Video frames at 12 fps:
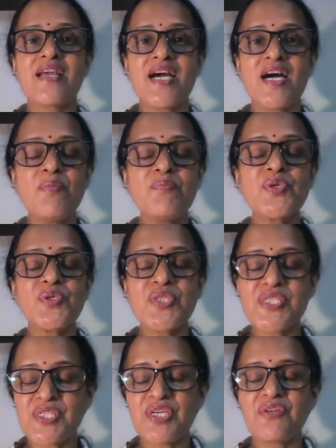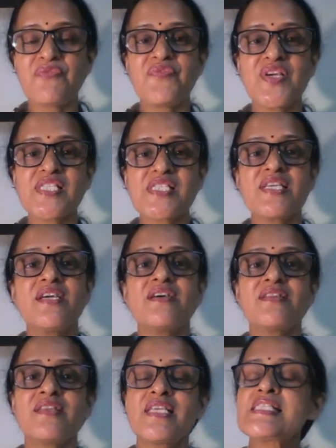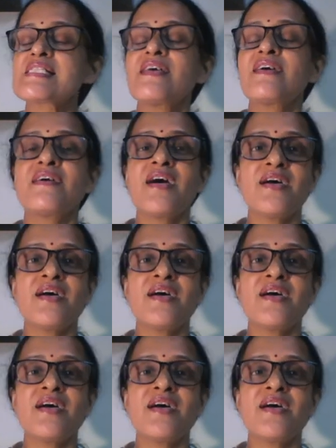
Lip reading: come to the surface, this